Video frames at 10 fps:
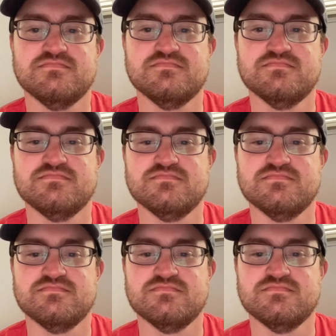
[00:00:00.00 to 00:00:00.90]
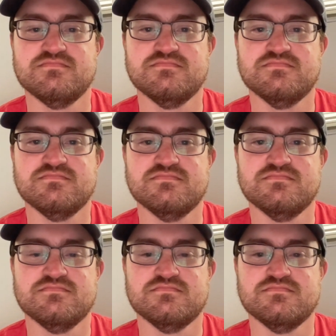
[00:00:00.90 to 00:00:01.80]

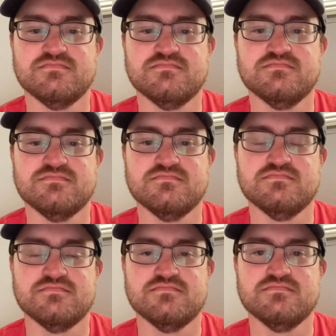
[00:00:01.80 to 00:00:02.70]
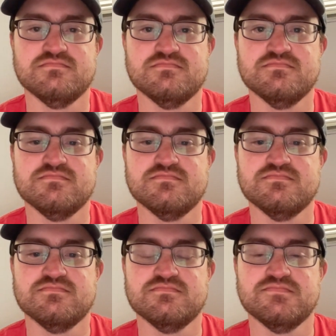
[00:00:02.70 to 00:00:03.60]

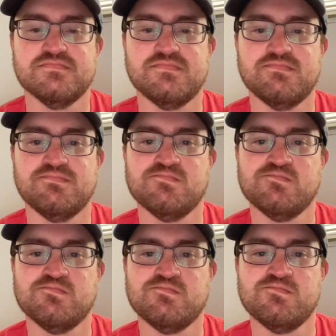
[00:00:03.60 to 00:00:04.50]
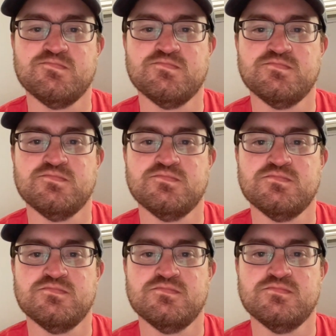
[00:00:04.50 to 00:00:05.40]

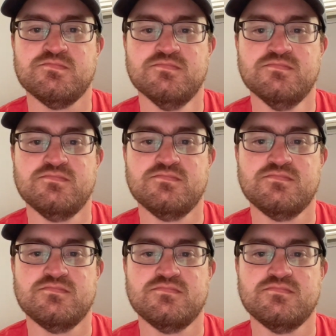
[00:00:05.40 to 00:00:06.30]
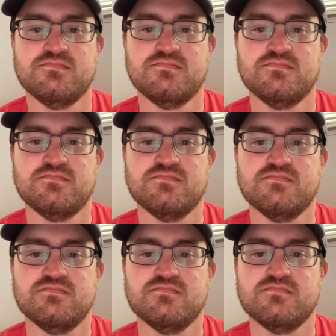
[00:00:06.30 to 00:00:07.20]

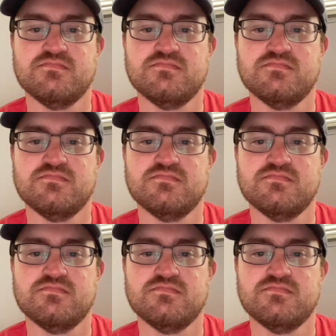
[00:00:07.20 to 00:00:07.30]
(silent)